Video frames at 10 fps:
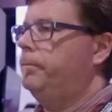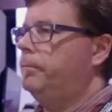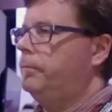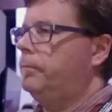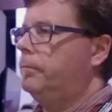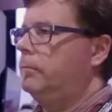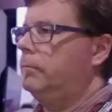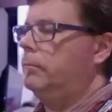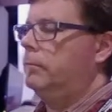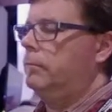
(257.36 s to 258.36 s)

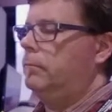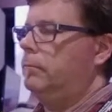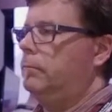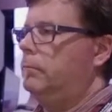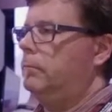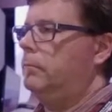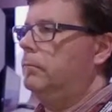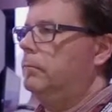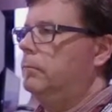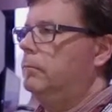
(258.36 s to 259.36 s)

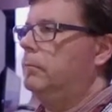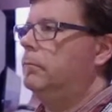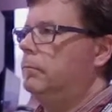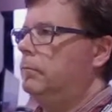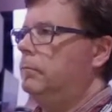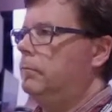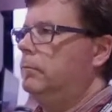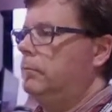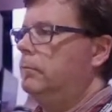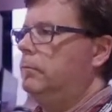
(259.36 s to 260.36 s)

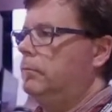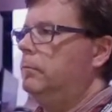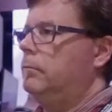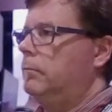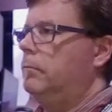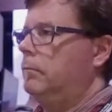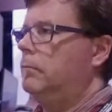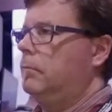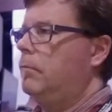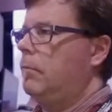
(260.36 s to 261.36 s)

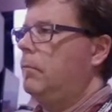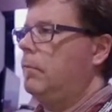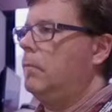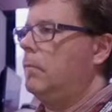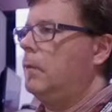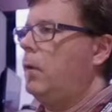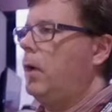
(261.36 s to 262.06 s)
No words are spoken by the person on screen.